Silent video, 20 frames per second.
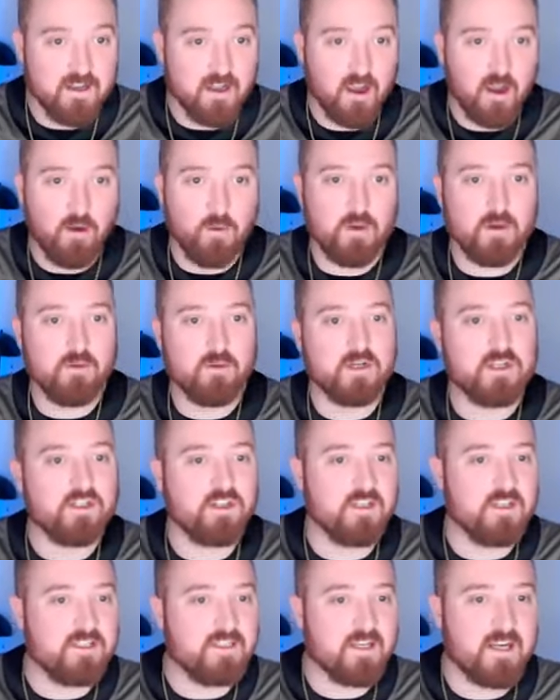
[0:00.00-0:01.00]
Uh, we
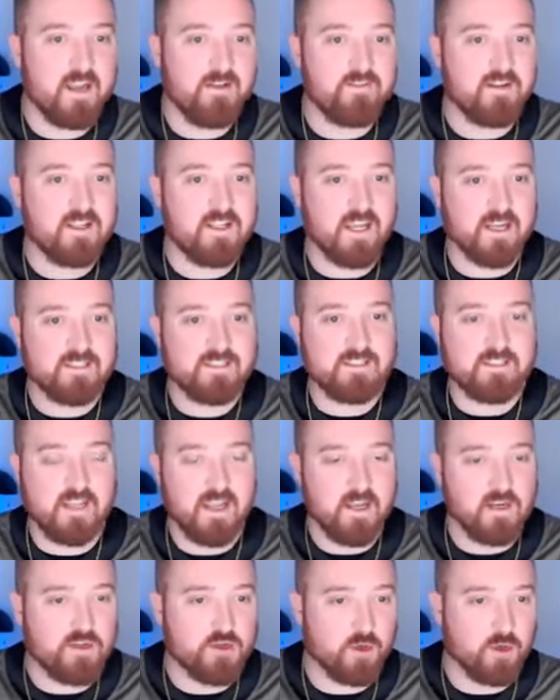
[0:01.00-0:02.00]
originally did have a guest
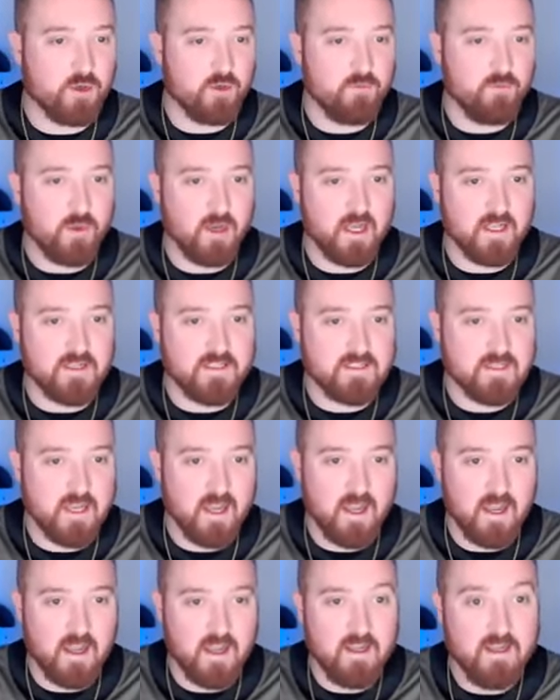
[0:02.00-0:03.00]
scheduled, but
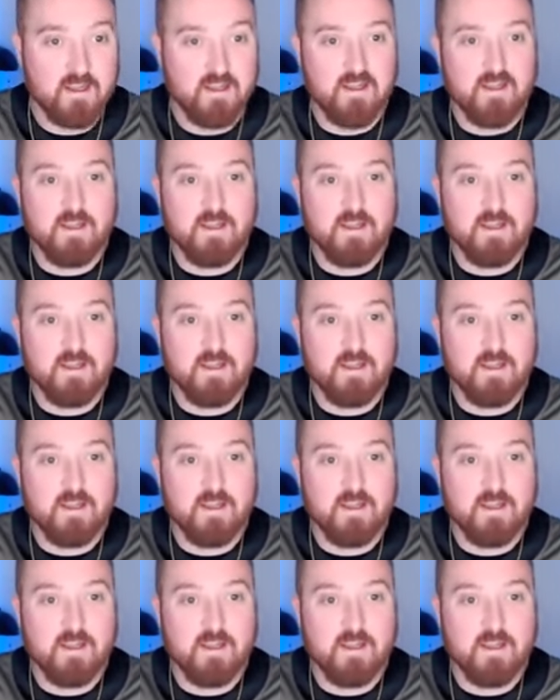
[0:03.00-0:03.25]
uh,